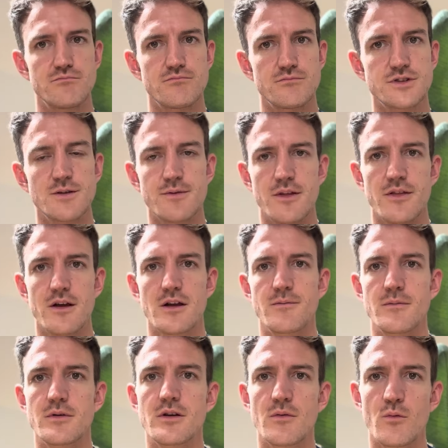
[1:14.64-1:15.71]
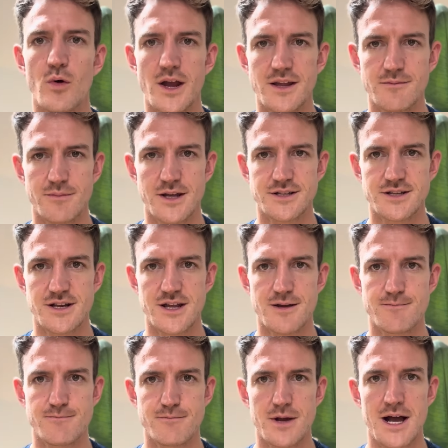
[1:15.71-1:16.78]
something that can wait, basically.
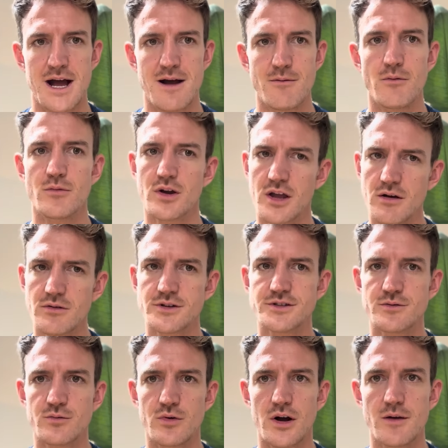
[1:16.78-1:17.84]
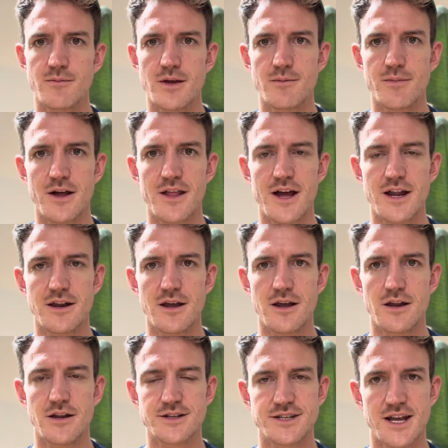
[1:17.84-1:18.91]
And we'll go on to what I mean by that in
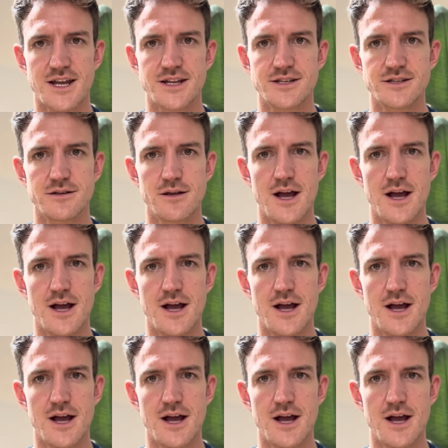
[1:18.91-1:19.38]
a second.